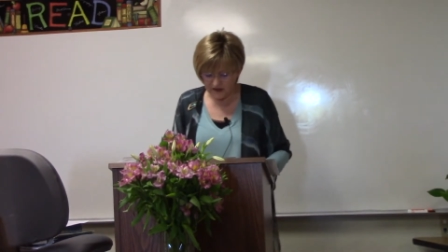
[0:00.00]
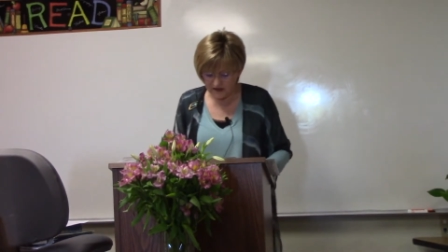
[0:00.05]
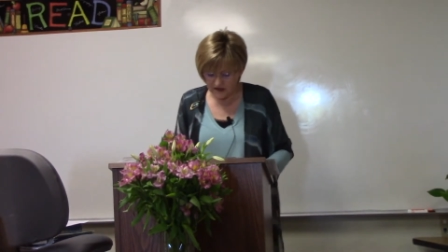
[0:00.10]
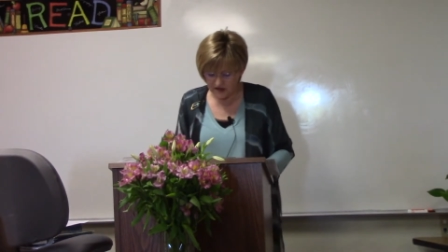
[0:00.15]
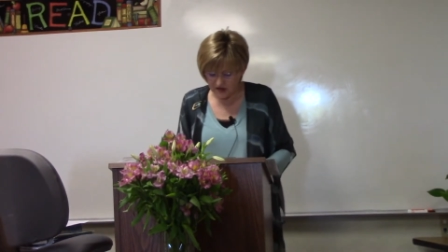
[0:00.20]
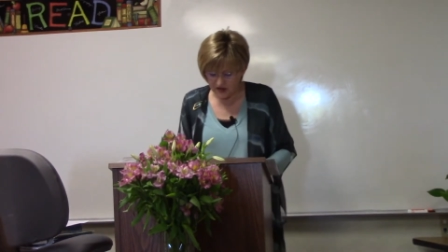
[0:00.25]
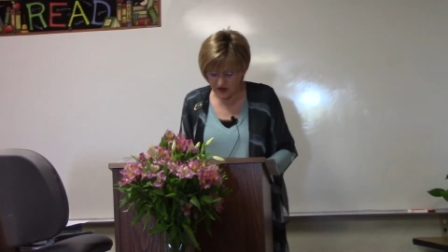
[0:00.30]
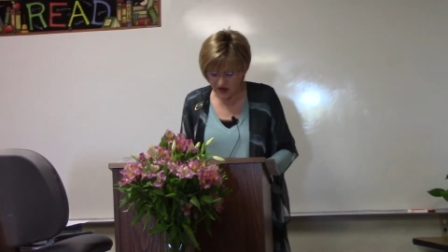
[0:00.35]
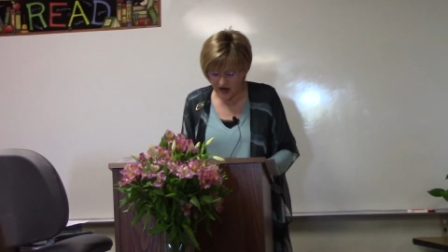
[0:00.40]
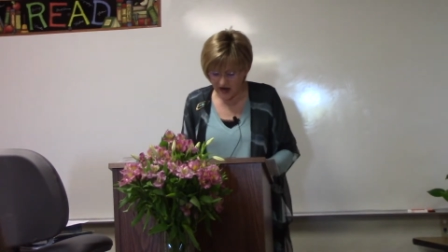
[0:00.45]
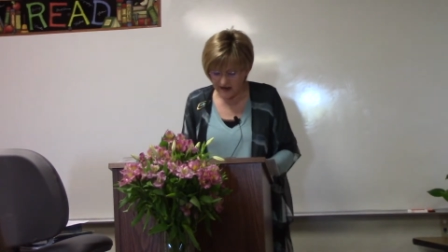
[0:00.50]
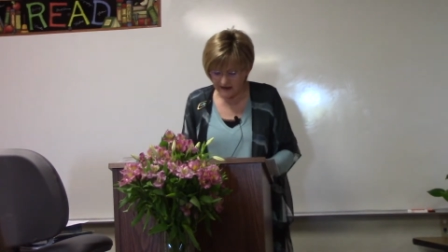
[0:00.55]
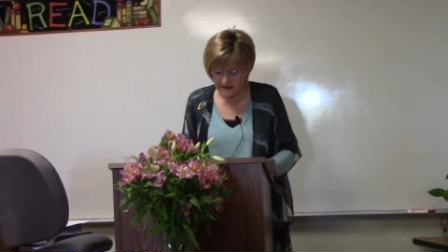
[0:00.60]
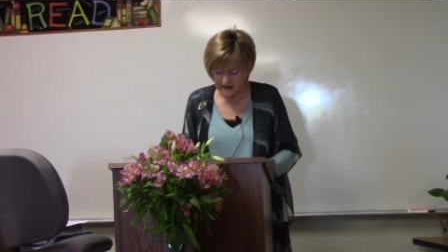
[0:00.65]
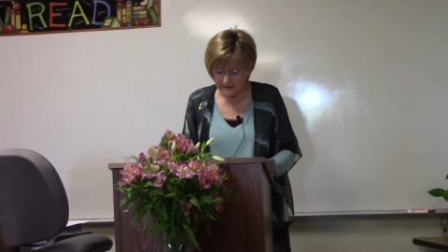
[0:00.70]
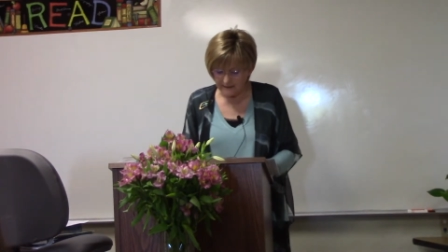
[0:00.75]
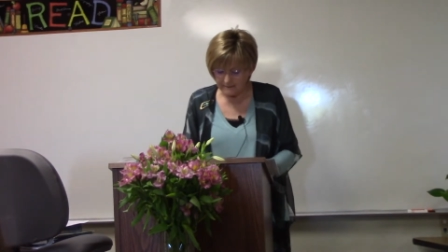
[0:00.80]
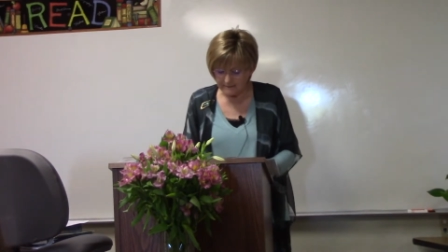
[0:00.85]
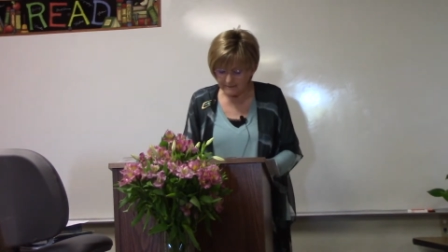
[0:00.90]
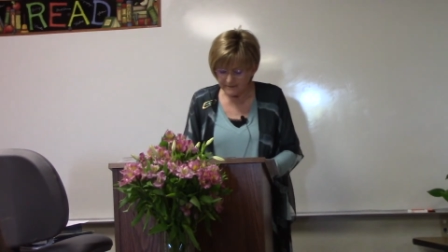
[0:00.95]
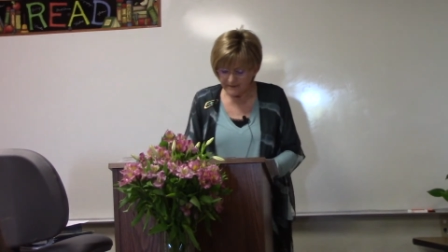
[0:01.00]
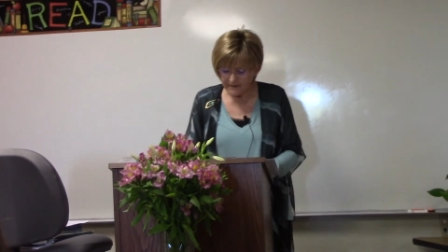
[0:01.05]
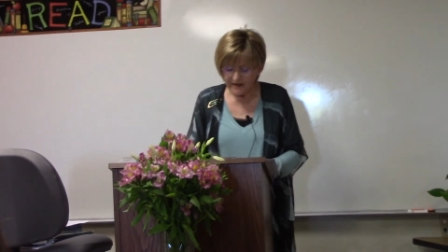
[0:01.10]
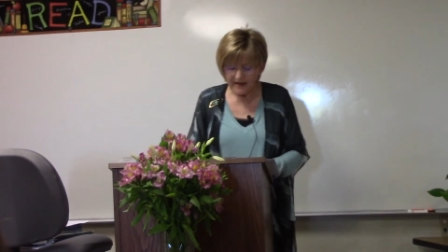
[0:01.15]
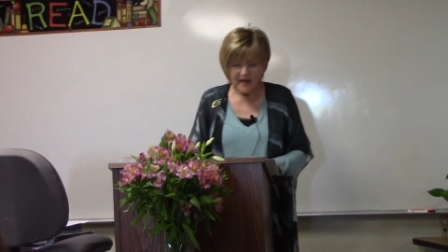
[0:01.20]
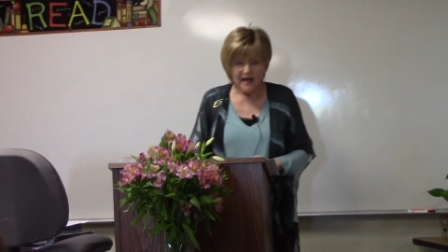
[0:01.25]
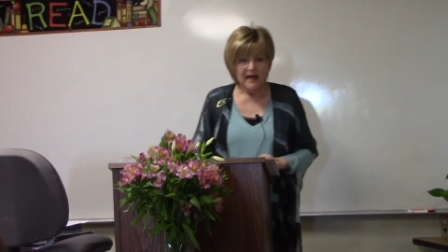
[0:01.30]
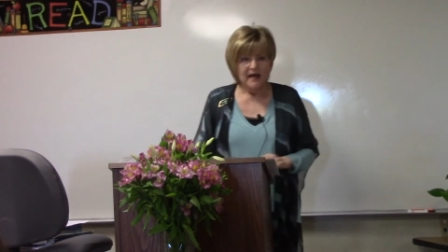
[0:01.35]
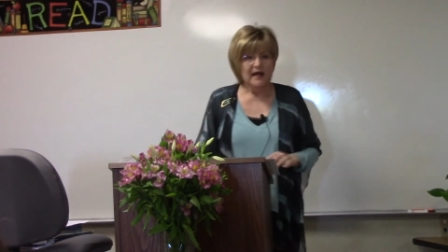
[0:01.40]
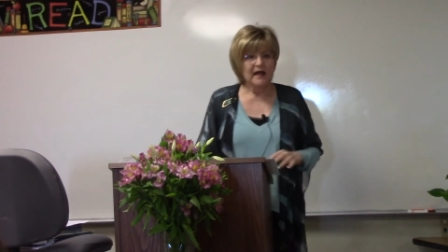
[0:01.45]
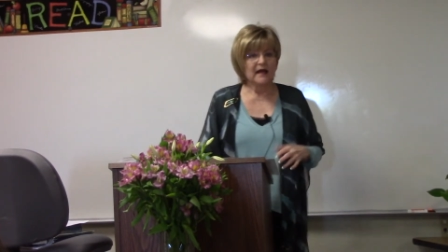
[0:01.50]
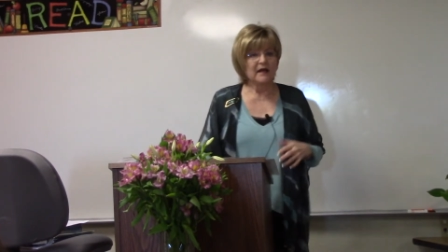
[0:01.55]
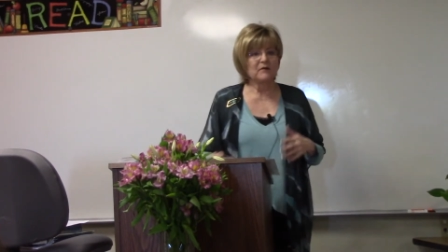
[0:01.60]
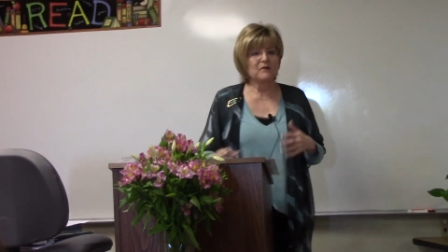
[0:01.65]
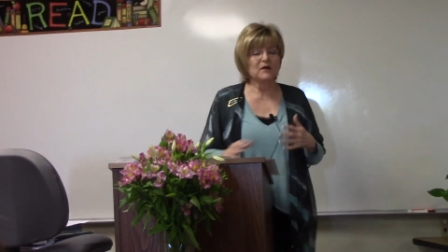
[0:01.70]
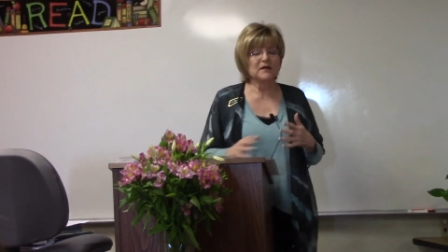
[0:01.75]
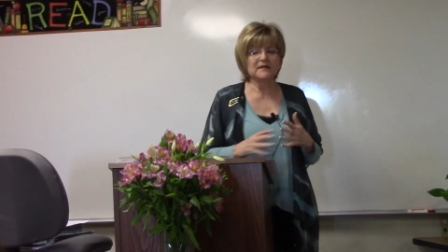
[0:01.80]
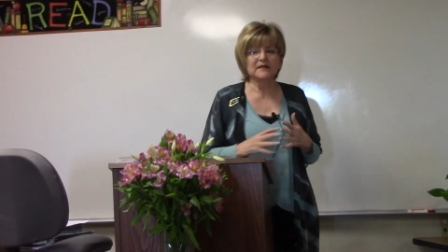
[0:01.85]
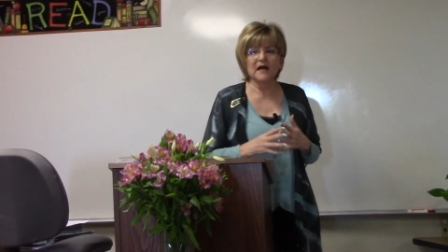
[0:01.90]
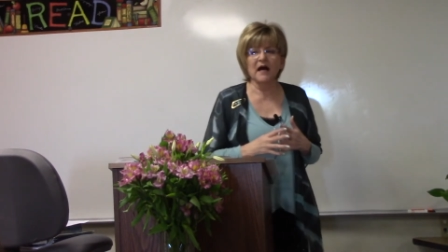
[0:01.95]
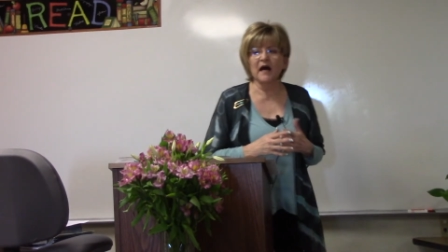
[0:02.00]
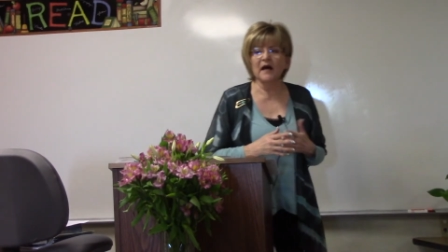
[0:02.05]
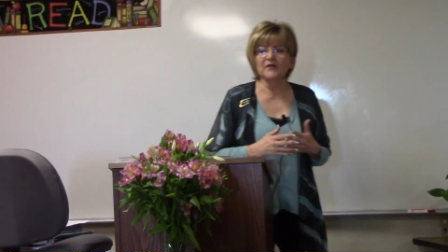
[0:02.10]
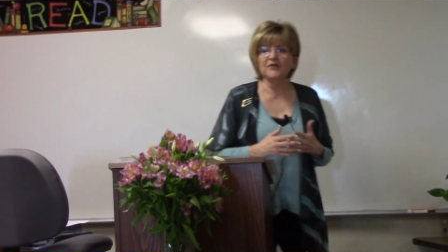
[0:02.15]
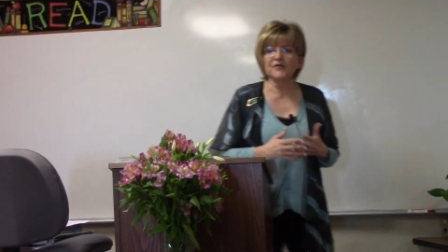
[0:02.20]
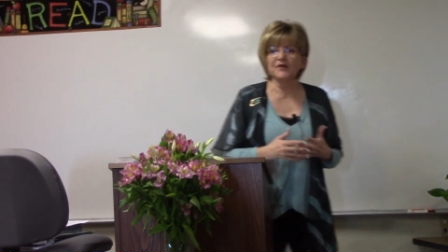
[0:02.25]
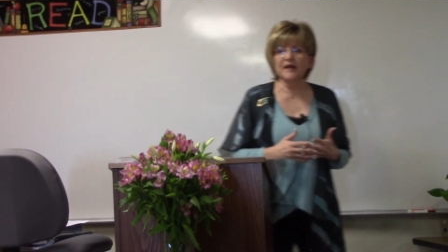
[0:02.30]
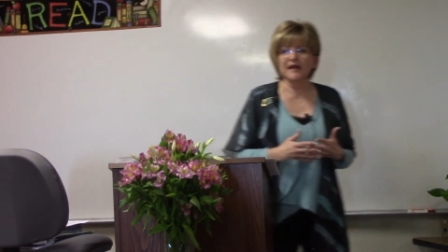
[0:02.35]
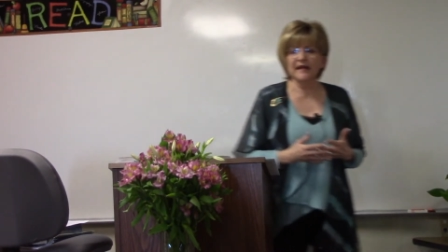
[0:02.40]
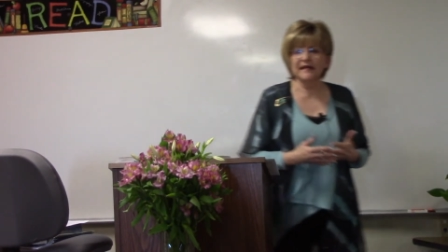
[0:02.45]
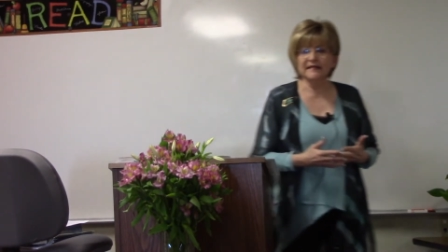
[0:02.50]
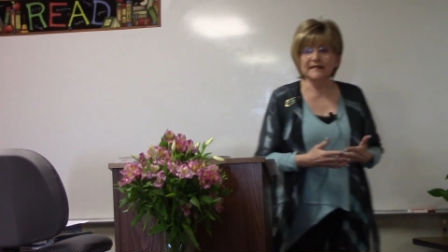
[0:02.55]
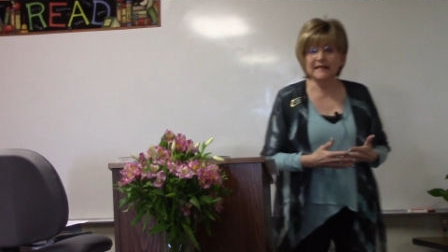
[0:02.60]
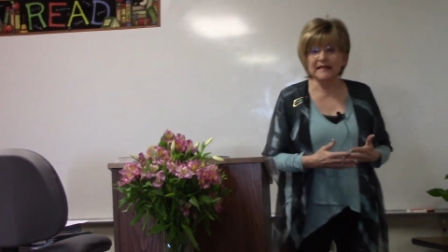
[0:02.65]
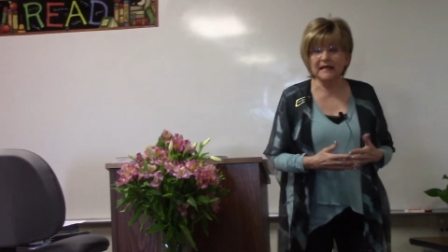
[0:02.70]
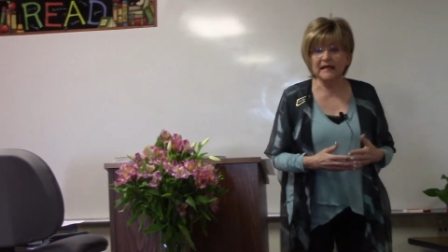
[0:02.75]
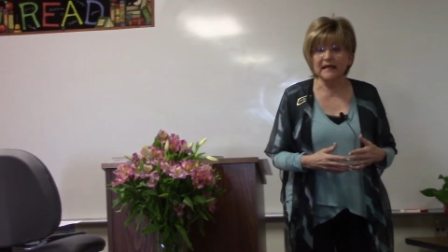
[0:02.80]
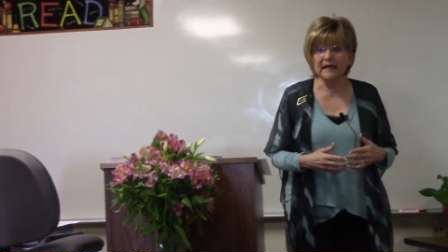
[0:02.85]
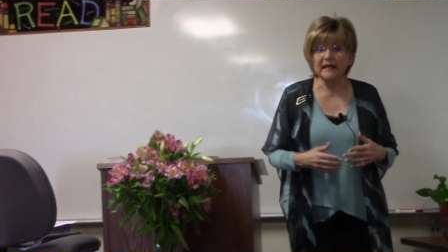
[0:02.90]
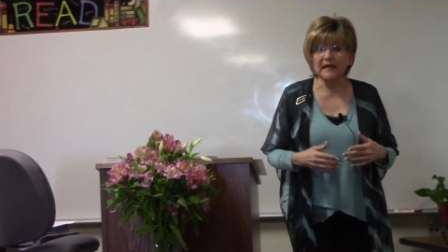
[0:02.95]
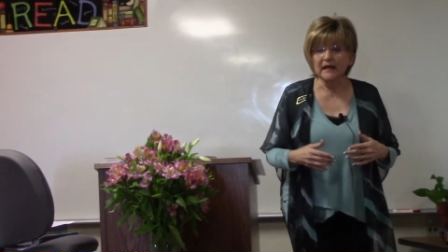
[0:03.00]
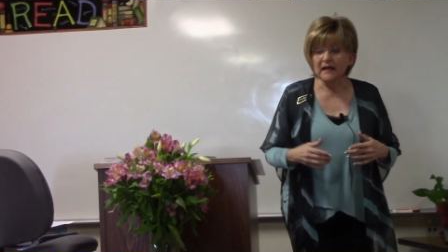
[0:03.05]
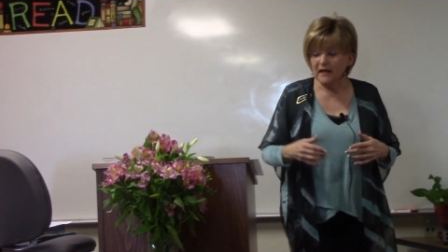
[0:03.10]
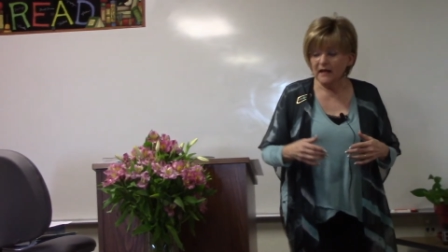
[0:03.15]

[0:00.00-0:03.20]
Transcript: to China. It was 100 AD